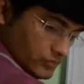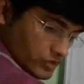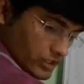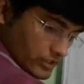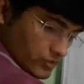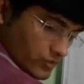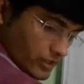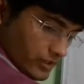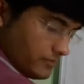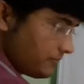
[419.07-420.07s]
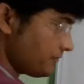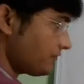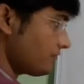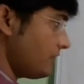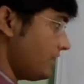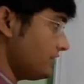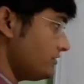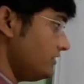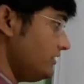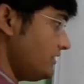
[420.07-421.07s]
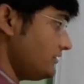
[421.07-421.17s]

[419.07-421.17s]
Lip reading: d square minus d dash